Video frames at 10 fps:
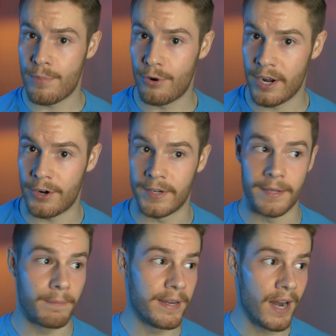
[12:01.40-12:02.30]
Prairie,
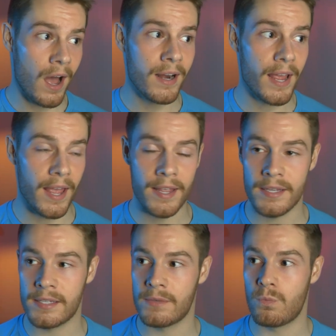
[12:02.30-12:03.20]
not
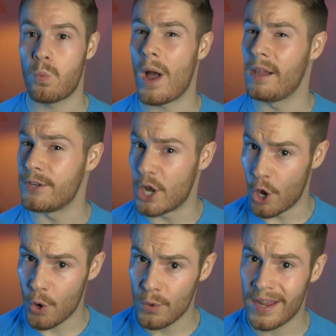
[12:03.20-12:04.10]
as well
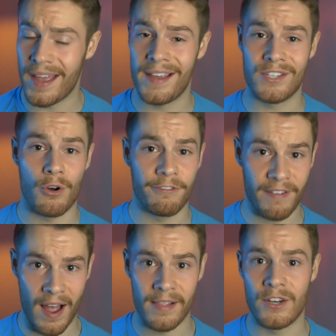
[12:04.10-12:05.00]
known as
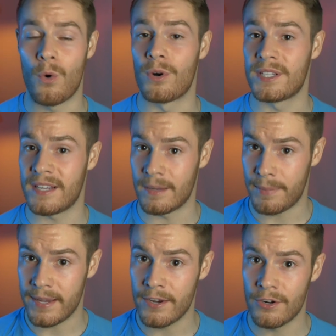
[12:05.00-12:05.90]
O'Fallon or St.
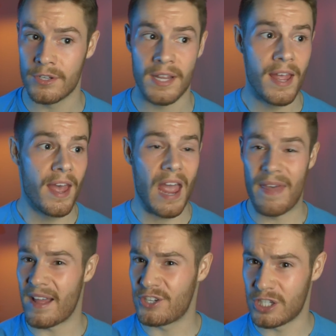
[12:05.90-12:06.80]
Peters,
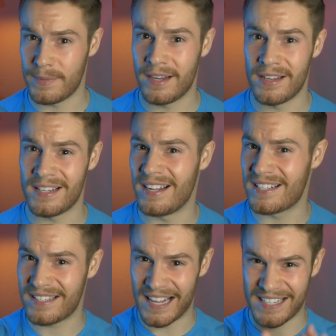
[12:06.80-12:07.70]
and that's just because
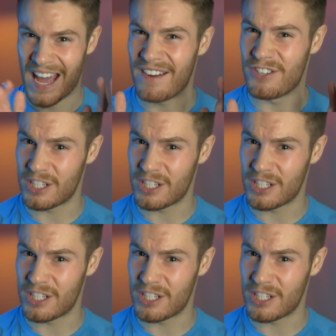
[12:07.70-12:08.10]
it's it's kind of